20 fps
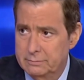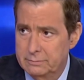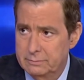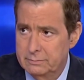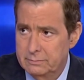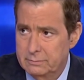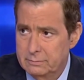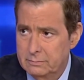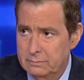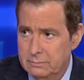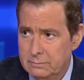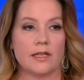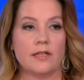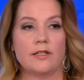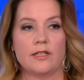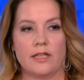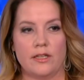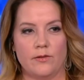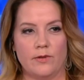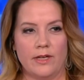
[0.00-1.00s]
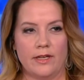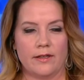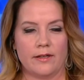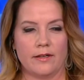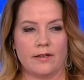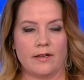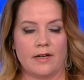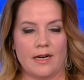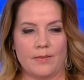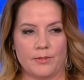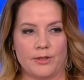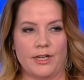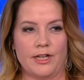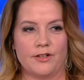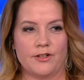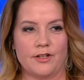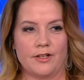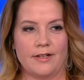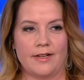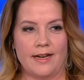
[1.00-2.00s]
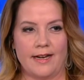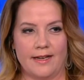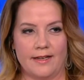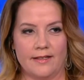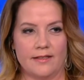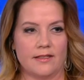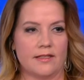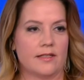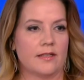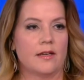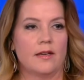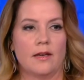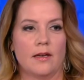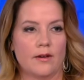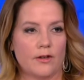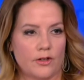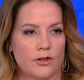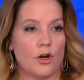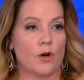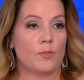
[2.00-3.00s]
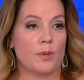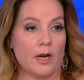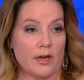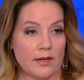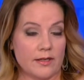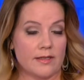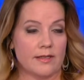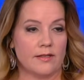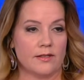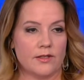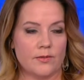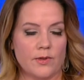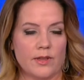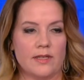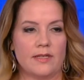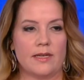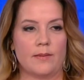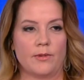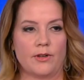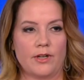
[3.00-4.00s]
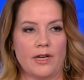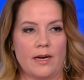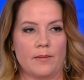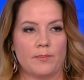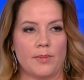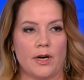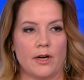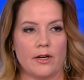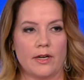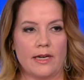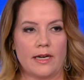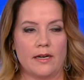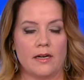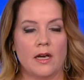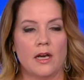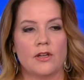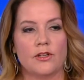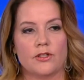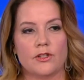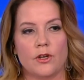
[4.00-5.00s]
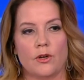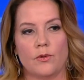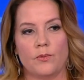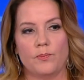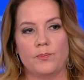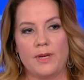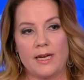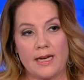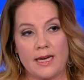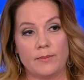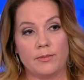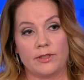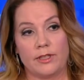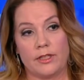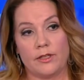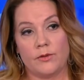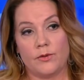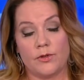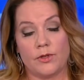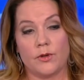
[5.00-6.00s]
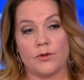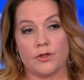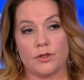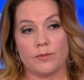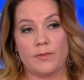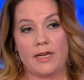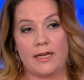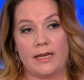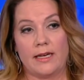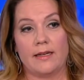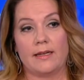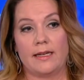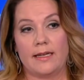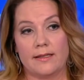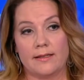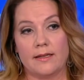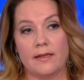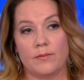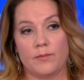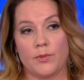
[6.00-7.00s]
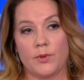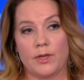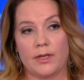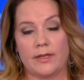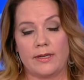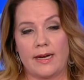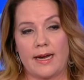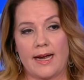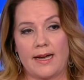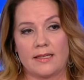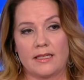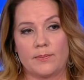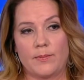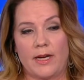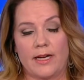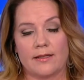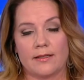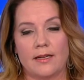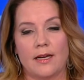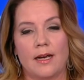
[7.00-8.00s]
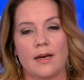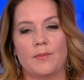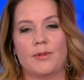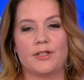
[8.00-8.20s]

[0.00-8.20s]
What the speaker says: Yeah, the media are continuing their operation as co-partisans with the Democrat Party. So being able to use social media is an important aspect.